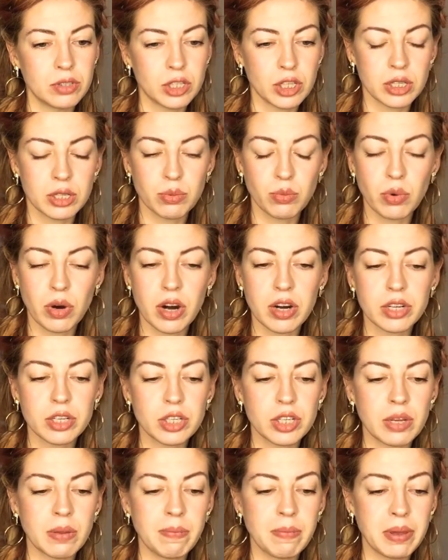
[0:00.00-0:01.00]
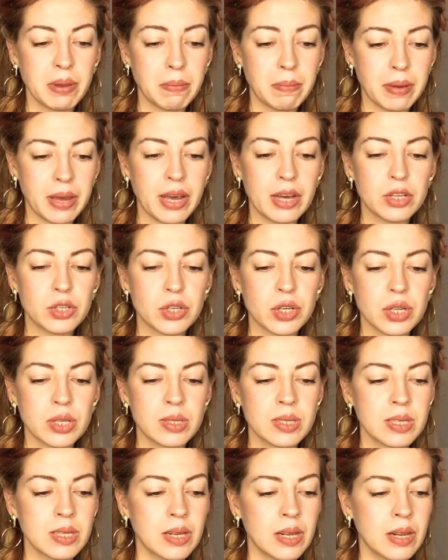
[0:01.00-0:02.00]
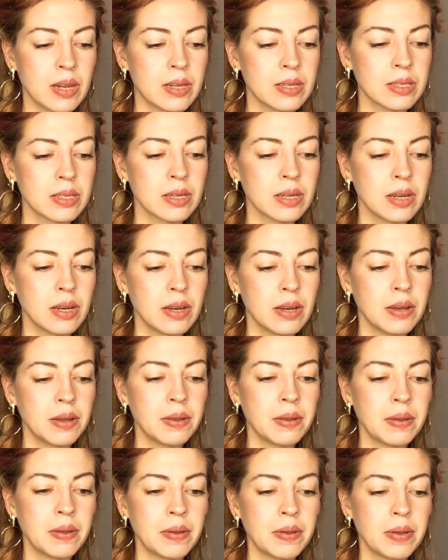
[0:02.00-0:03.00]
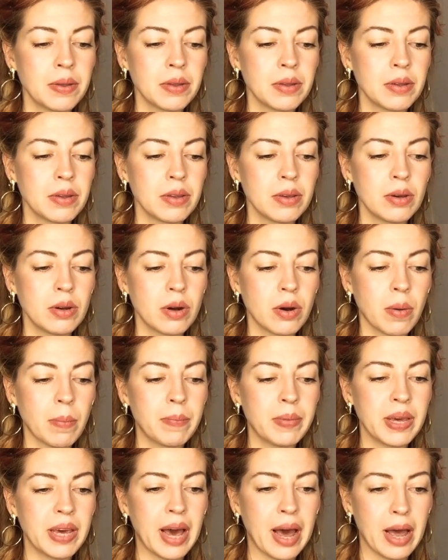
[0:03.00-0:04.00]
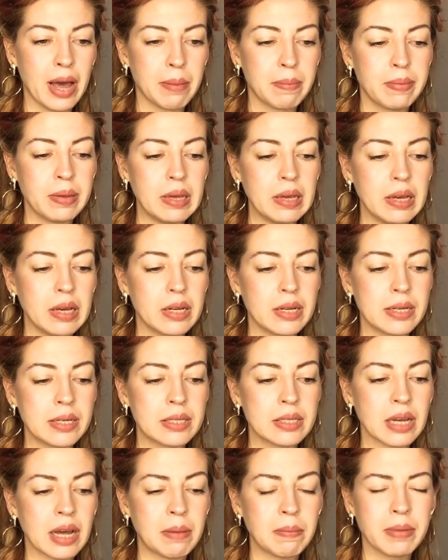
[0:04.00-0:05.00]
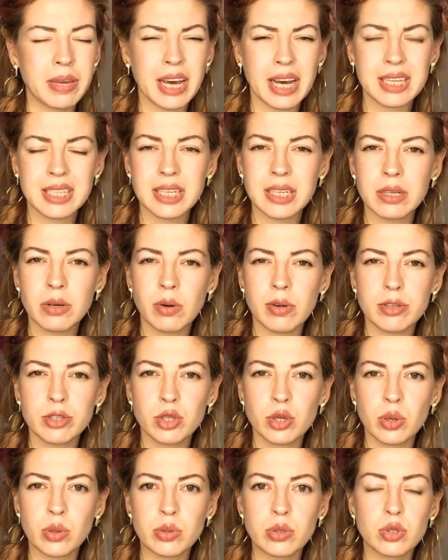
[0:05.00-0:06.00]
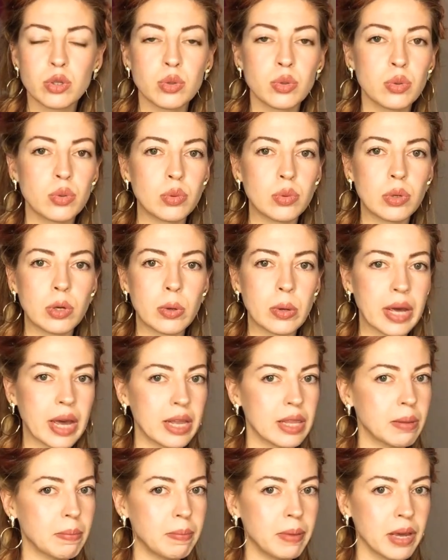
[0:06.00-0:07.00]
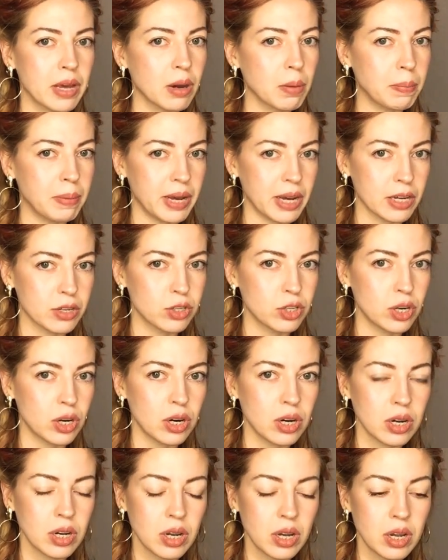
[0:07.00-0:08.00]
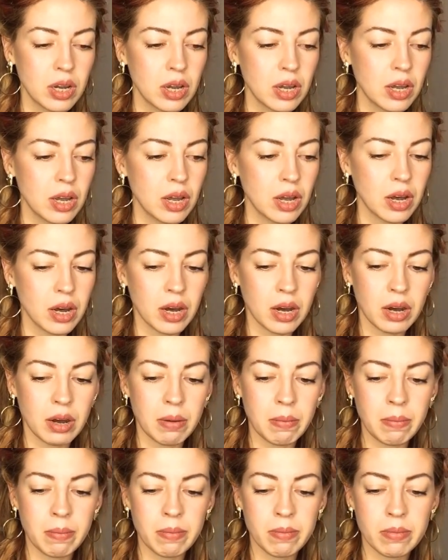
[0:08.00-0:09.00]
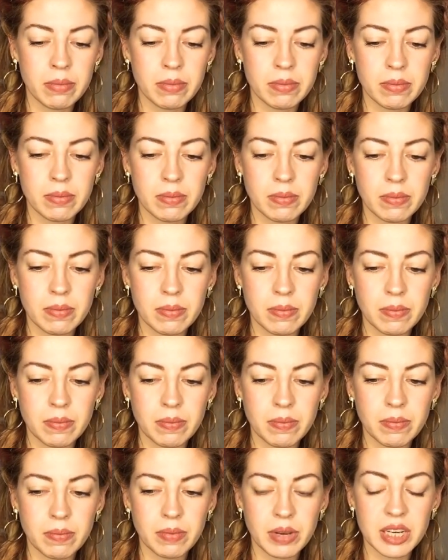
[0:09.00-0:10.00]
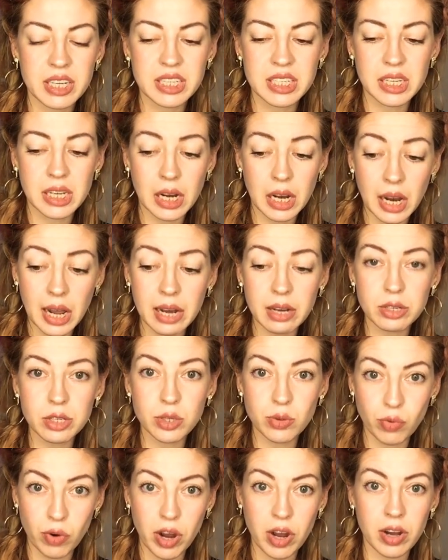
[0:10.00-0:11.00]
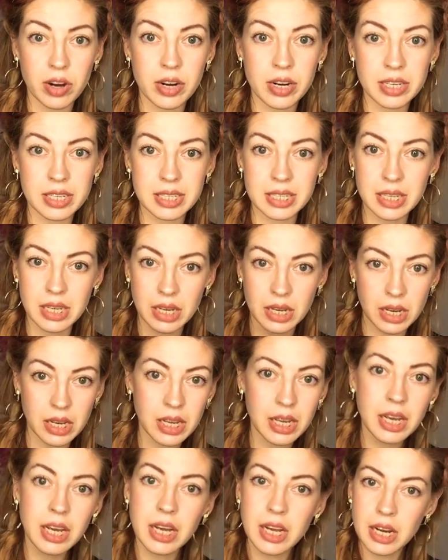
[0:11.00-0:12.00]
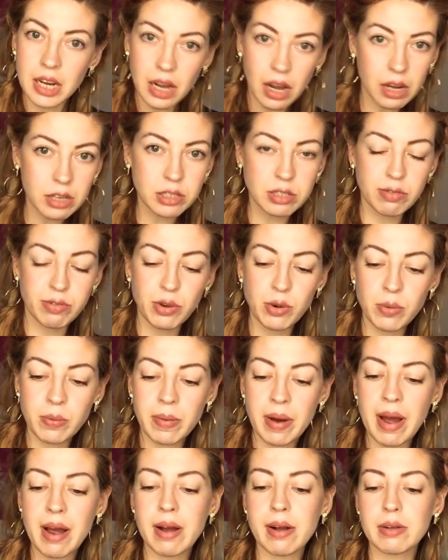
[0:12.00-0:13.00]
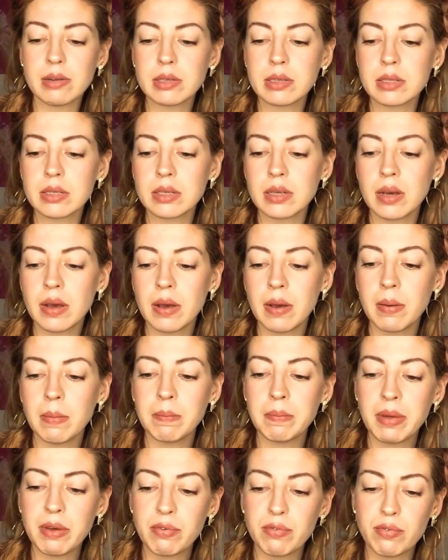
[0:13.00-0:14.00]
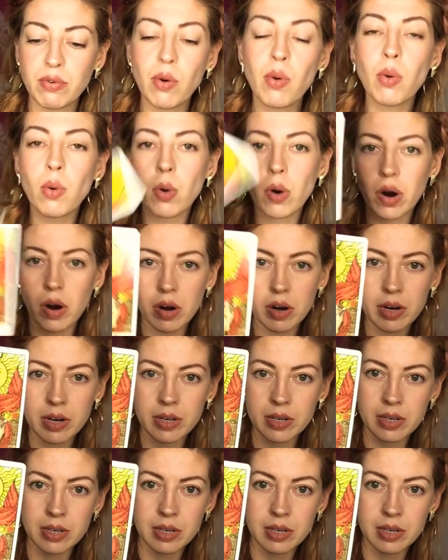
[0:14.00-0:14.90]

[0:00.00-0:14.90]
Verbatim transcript: just watch and be patient and you know be happy and i'm getting also to look at the bigger picture um, it's the last run it's the last few miles before